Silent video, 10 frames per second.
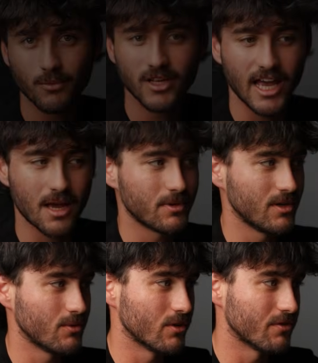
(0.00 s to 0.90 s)
I'm really
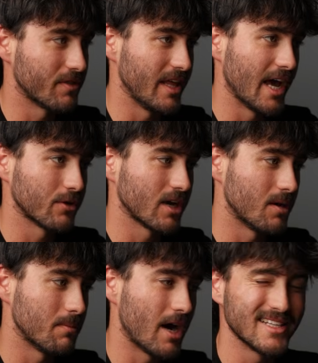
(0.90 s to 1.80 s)
happy with the
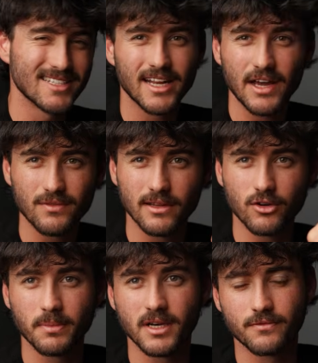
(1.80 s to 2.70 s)
outcome. I did have a
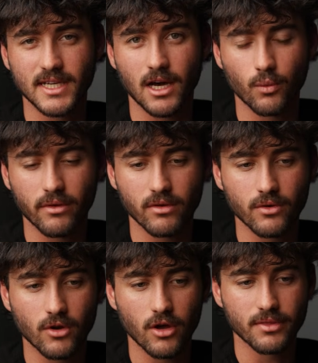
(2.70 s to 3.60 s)
little bit of doubt whether or
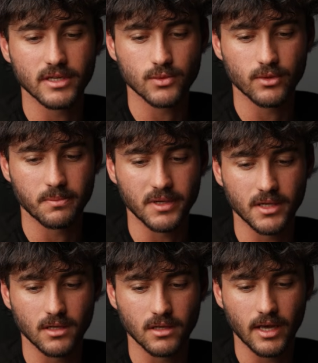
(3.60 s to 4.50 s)
not this would
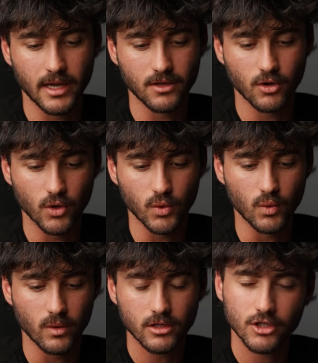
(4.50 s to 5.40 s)
be a
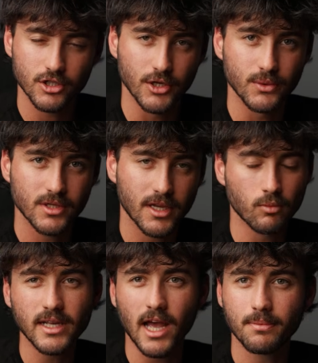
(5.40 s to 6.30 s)
cool shoot. I'm
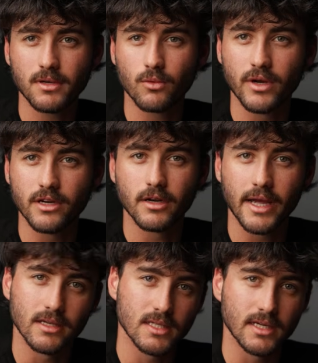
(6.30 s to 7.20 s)
really happy to
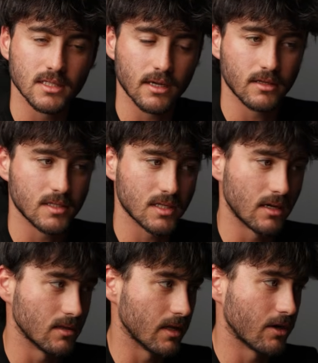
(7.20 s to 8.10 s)
recreate scenes like these
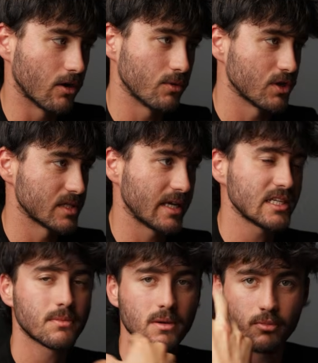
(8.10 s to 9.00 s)
in Lego because it
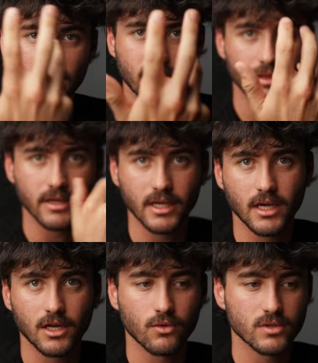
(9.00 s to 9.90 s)
gets my brain
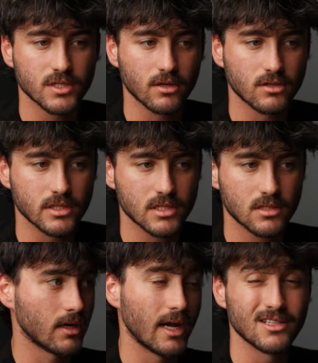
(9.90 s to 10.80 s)
thinking and also just
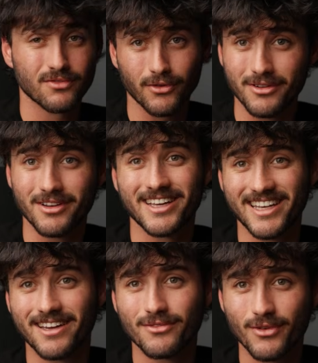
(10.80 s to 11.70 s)
creates for,
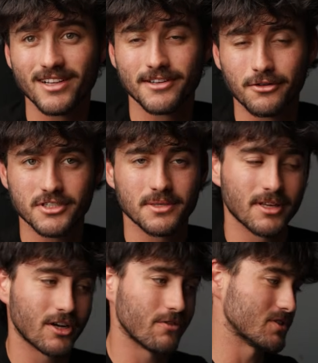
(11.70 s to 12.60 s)
again, really awesome
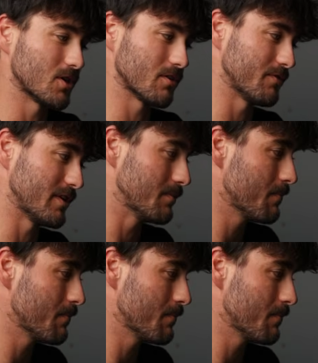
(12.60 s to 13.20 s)
Lego photography.